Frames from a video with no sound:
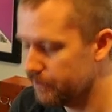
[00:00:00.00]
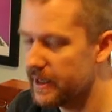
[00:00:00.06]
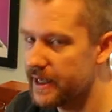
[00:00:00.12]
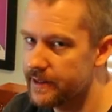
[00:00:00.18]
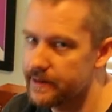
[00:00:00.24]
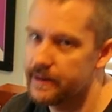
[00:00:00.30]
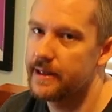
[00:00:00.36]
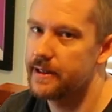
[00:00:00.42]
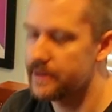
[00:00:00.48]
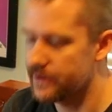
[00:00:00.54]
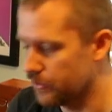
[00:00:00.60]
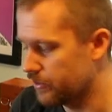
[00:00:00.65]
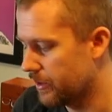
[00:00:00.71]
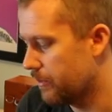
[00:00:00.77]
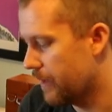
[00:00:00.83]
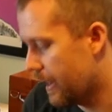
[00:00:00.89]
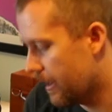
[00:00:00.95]
means that it's
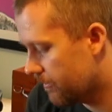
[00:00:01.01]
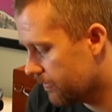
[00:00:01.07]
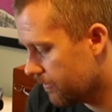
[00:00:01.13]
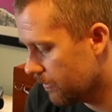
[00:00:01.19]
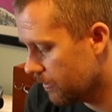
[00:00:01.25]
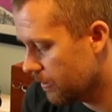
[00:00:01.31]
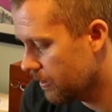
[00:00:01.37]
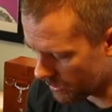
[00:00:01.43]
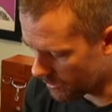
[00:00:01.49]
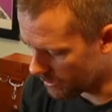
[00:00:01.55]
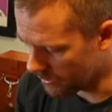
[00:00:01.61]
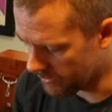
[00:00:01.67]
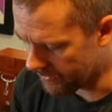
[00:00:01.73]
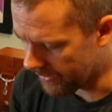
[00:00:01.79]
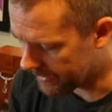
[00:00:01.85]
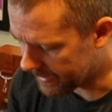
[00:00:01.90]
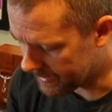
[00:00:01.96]
super powerful.
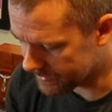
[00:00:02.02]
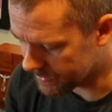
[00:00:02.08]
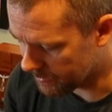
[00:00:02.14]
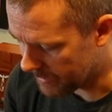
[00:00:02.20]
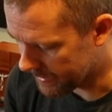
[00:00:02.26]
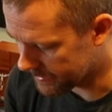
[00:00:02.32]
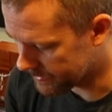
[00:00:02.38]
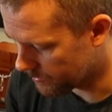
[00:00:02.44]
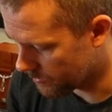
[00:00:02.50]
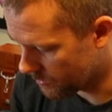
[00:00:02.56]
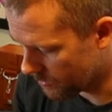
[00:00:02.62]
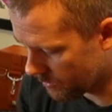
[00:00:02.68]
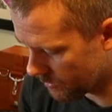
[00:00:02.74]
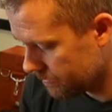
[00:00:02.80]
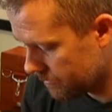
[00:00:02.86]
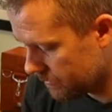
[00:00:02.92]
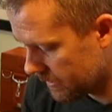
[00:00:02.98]
Very
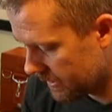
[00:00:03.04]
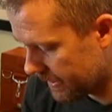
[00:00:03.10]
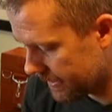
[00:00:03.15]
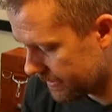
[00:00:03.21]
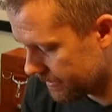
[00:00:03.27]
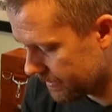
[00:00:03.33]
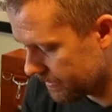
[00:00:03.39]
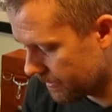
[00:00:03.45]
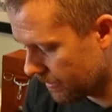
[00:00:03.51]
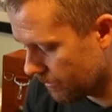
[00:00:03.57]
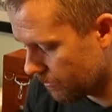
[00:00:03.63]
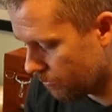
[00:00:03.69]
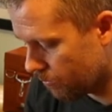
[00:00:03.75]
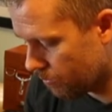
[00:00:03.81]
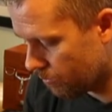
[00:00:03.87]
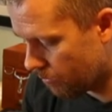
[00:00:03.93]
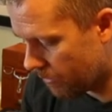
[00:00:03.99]
customizable. It has this little
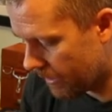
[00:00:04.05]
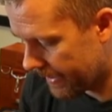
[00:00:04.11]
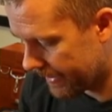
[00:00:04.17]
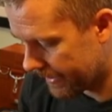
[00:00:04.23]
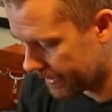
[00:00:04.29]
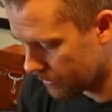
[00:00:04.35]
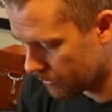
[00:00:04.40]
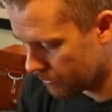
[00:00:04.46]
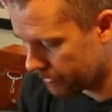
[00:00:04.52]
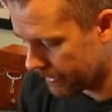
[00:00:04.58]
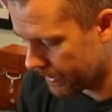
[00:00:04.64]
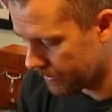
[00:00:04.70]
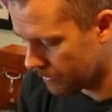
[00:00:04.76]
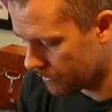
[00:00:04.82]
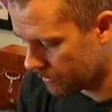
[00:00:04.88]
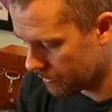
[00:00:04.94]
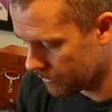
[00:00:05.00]
wide angle
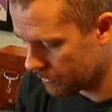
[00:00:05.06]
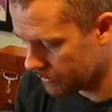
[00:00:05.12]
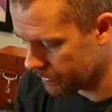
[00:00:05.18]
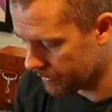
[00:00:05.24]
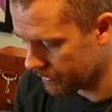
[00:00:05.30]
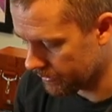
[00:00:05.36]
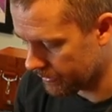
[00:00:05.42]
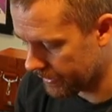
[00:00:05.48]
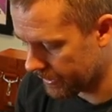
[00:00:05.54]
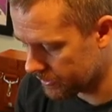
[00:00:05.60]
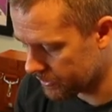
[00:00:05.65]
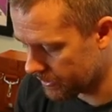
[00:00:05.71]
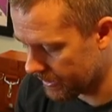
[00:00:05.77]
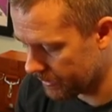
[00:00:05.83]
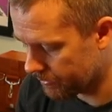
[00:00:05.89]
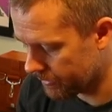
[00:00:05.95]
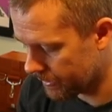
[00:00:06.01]
panel and the
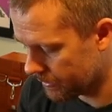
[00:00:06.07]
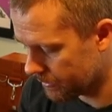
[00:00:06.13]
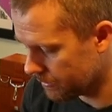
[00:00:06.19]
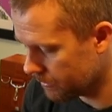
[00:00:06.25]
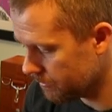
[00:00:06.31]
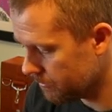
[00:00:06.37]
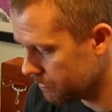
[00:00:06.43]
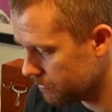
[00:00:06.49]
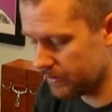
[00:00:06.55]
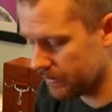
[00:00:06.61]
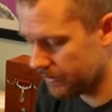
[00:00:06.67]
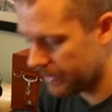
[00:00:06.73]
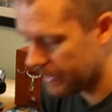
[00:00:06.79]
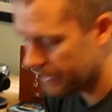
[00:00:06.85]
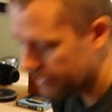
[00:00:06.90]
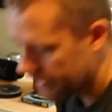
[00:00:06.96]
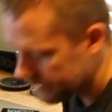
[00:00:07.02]
catchlight panel.
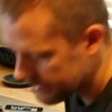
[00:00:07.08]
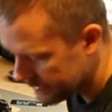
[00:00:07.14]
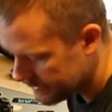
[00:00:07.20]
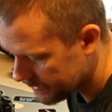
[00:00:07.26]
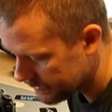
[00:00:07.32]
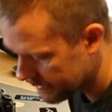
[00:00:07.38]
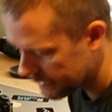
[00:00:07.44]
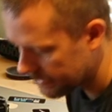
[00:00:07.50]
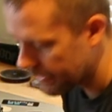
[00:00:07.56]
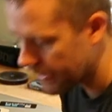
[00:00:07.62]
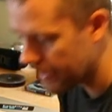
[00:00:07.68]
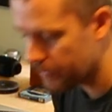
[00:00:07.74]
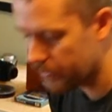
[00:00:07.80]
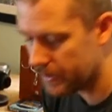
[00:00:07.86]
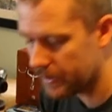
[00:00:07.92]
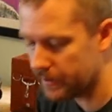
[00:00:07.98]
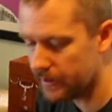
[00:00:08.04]
The other accessories that
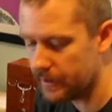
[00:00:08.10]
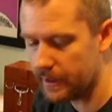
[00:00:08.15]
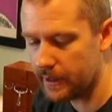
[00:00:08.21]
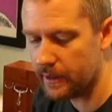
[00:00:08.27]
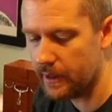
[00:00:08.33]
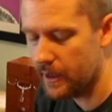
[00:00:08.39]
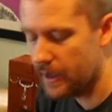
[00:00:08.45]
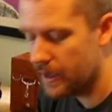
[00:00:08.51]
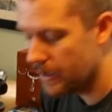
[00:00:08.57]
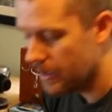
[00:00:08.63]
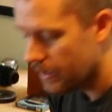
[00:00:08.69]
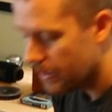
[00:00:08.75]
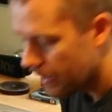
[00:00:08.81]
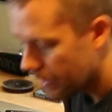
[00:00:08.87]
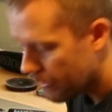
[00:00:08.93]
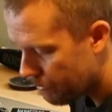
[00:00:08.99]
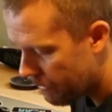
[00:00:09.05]
came with it, the
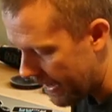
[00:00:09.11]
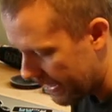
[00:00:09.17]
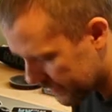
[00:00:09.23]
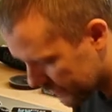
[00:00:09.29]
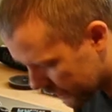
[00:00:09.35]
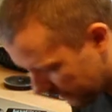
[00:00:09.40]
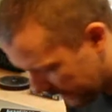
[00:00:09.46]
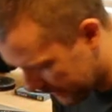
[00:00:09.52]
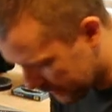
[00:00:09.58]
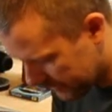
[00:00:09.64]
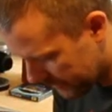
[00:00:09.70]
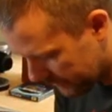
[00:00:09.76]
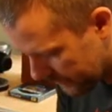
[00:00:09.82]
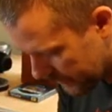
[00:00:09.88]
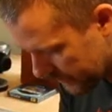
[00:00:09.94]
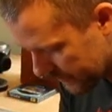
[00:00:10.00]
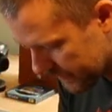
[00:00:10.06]
bounce flash
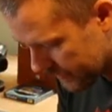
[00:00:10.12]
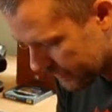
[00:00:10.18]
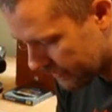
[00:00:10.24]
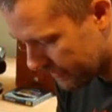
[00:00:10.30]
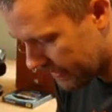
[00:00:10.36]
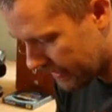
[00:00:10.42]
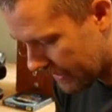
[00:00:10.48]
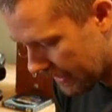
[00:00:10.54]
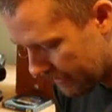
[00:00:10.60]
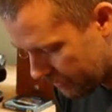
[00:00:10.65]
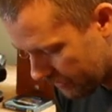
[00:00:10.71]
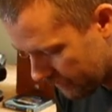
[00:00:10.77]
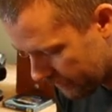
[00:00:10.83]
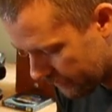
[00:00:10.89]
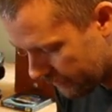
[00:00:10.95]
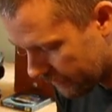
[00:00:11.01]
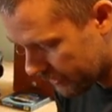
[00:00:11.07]
diffuser and a couple
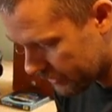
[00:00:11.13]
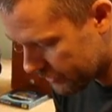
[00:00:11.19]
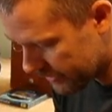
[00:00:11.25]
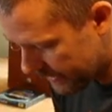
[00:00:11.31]
of